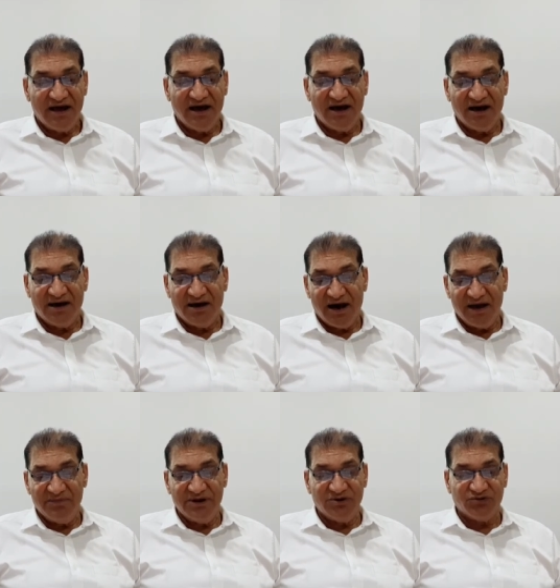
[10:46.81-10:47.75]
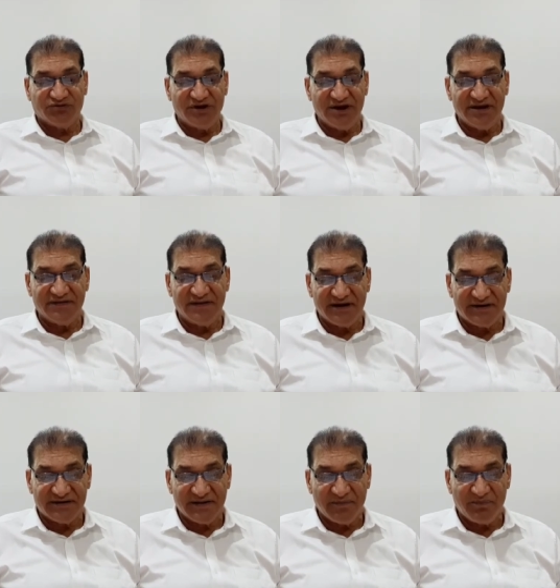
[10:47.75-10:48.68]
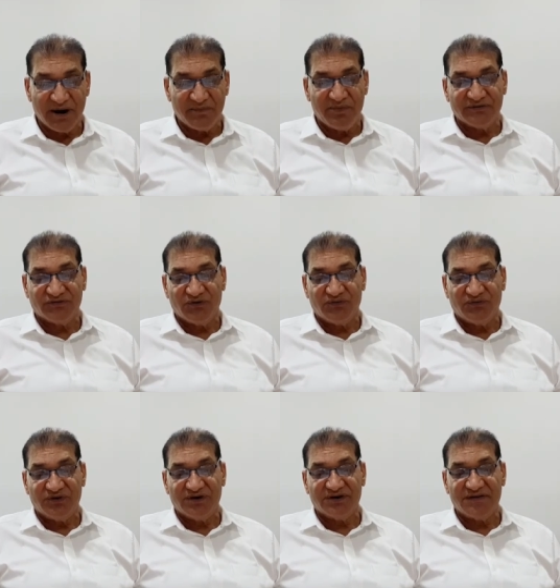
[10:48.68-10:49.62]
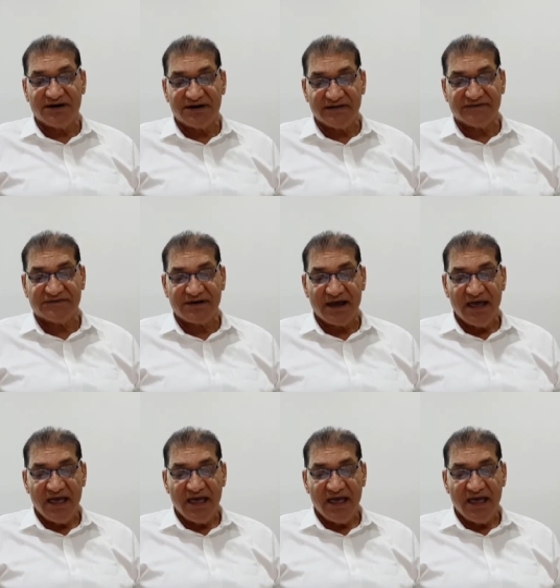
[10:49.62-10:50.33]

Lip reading: I mean to say that the purpose of the test